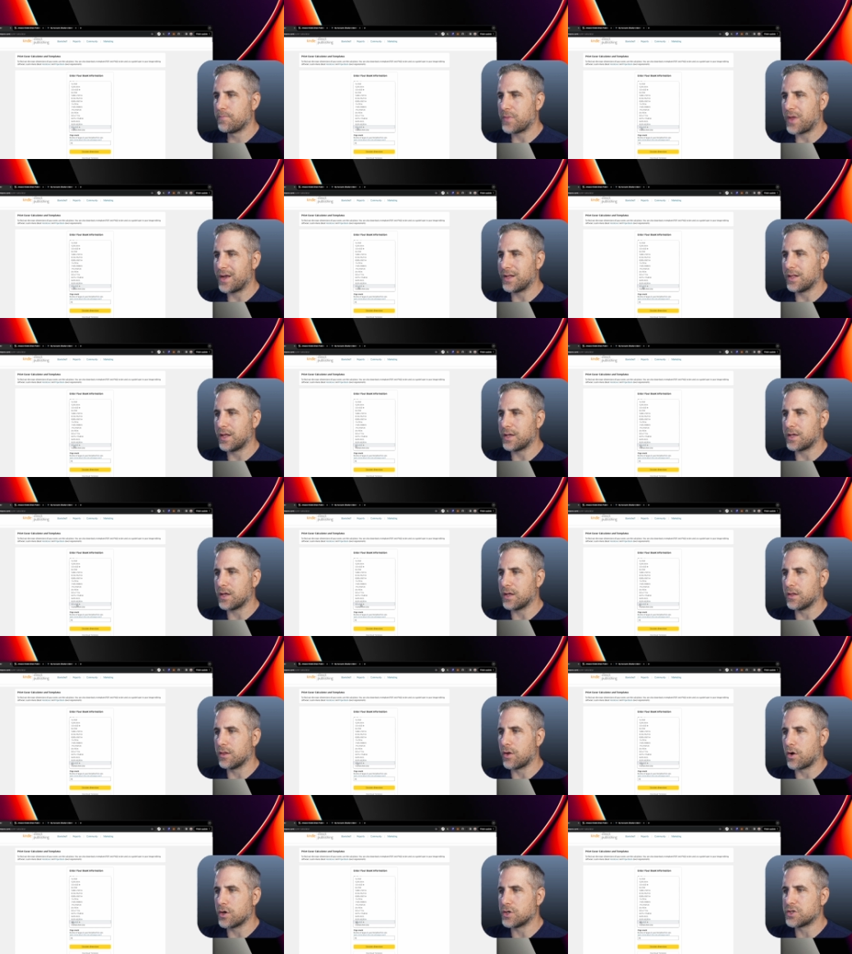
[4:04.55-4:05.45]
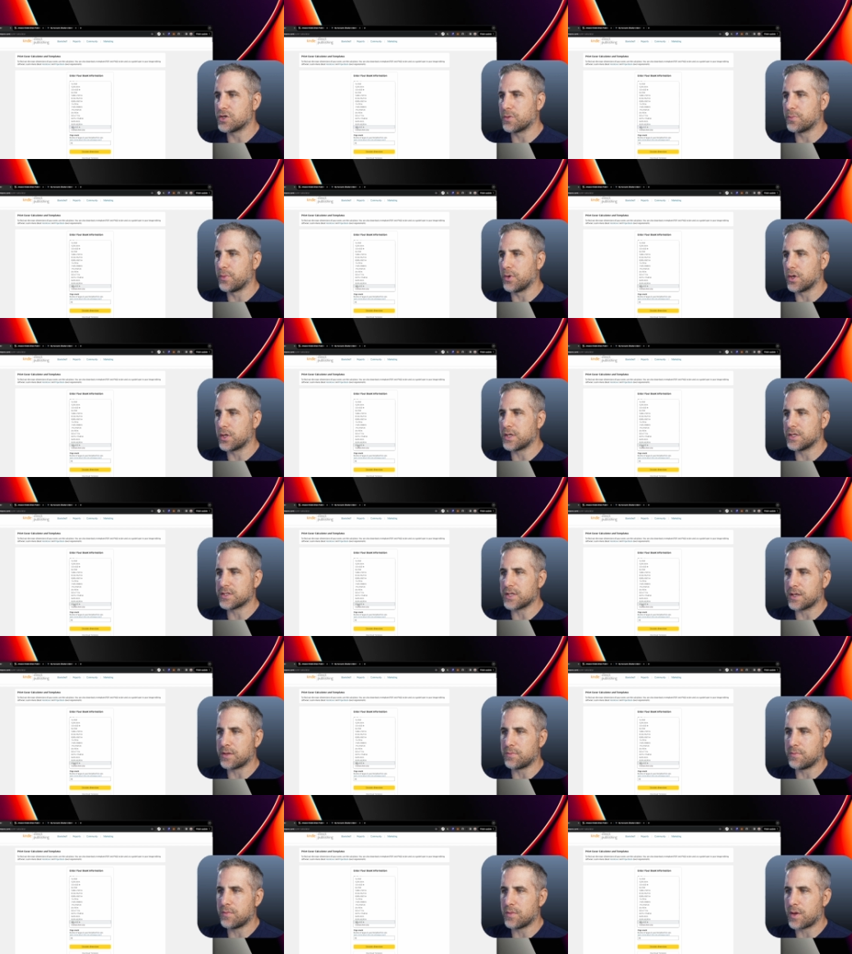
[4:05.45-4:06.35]
I like a larger book because I,
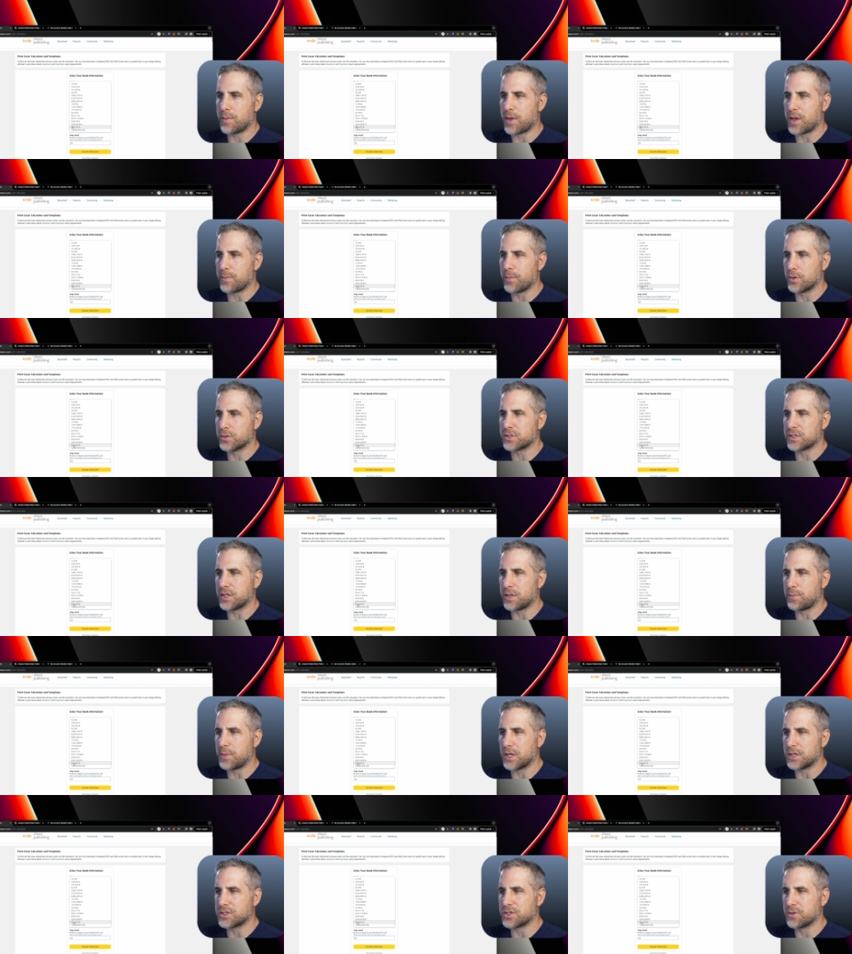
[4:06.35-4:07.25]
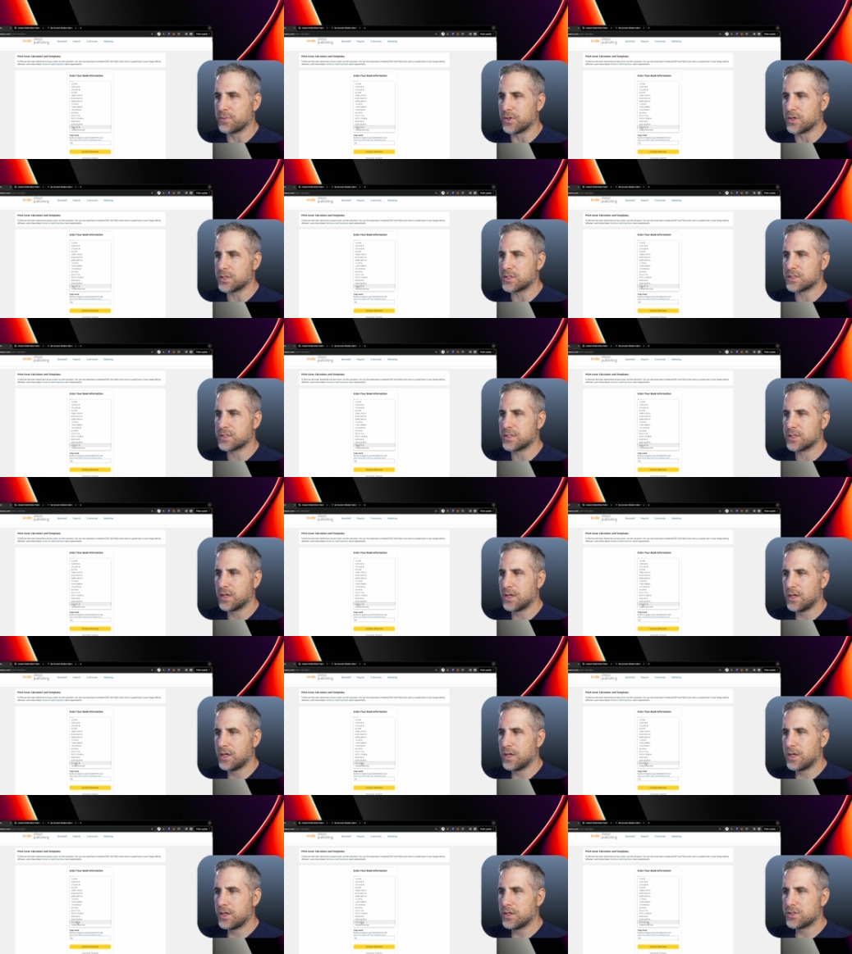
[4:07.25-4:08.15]
I make mostly picture books.
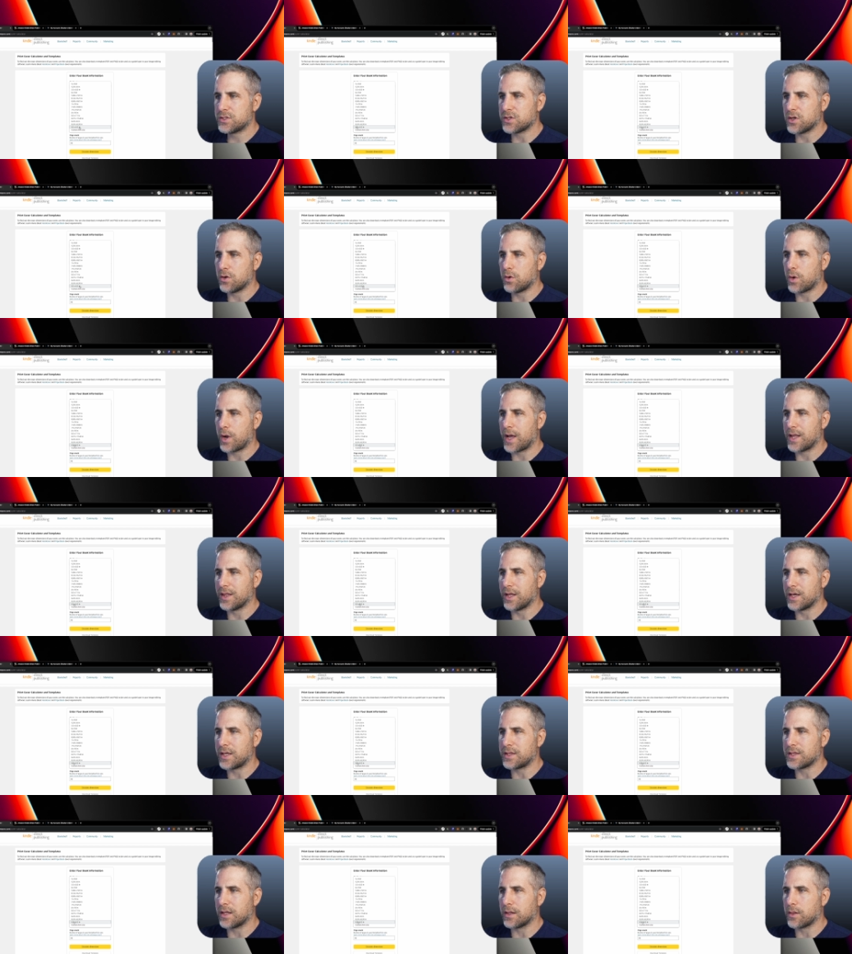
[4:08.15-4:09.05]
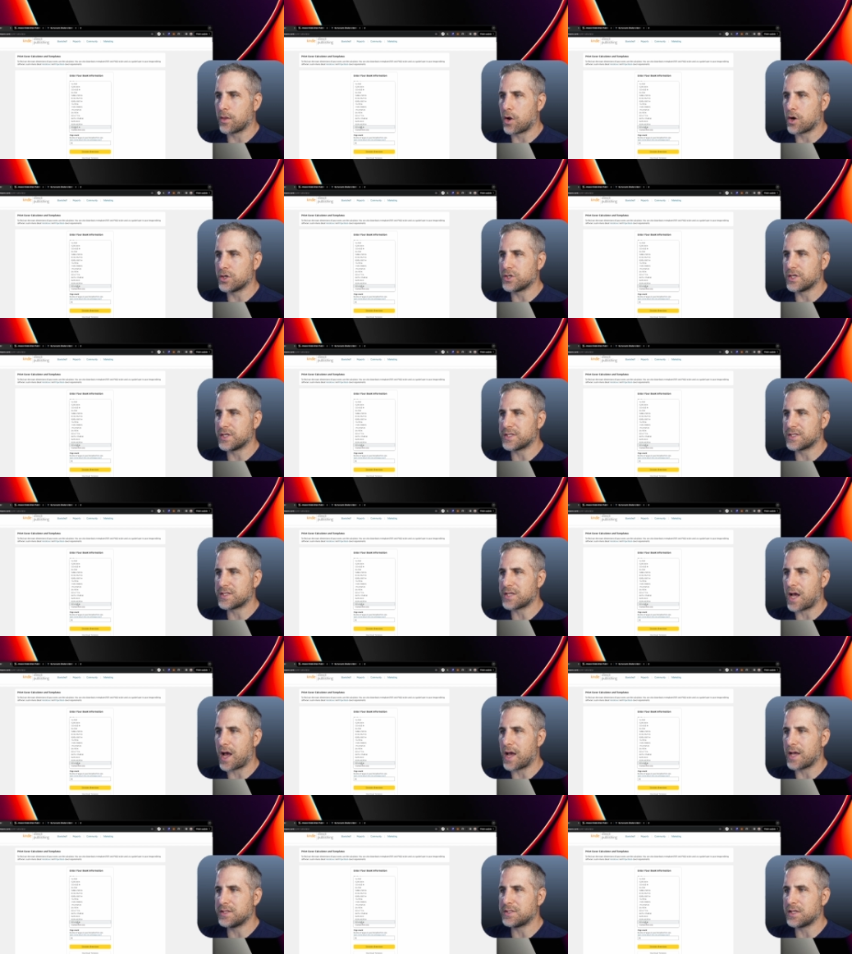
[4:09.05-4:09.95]
So I like the largest
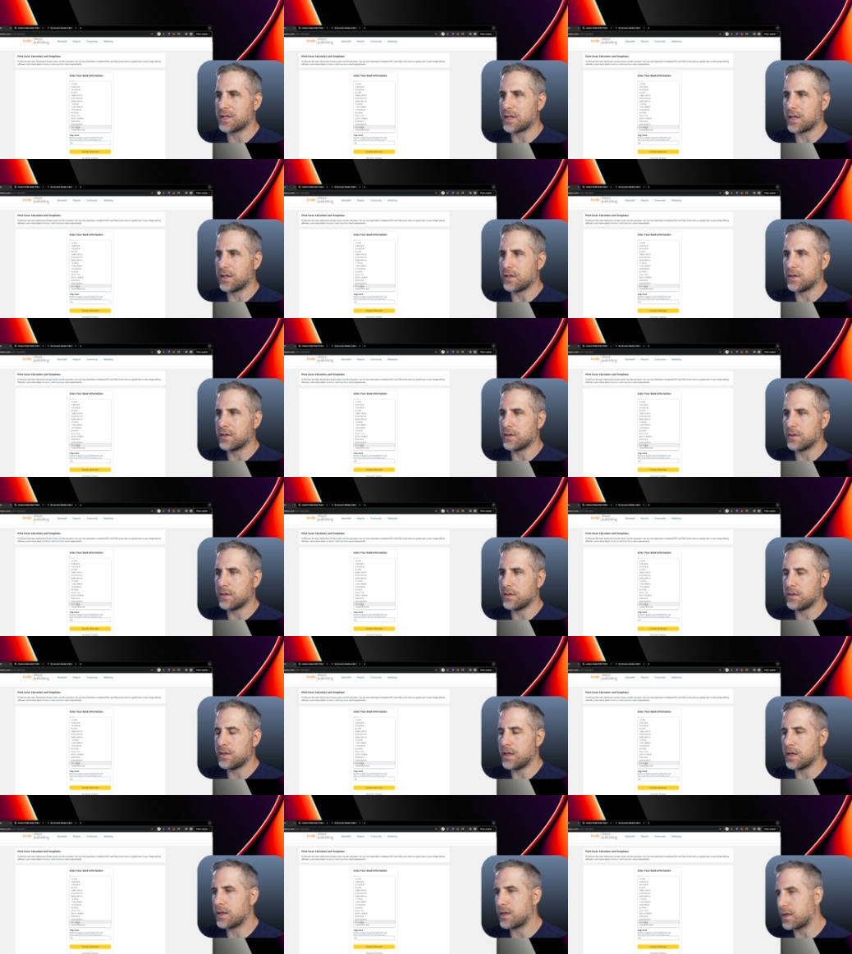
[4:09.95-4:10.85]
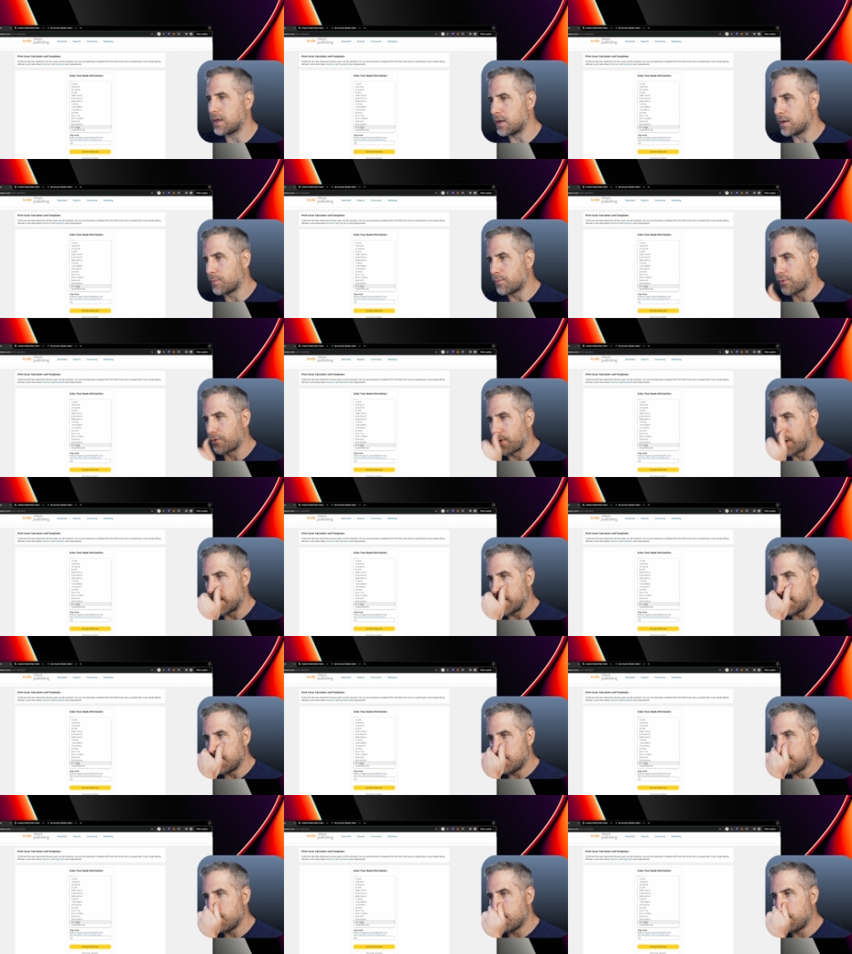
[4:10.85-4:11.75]
size it can it can print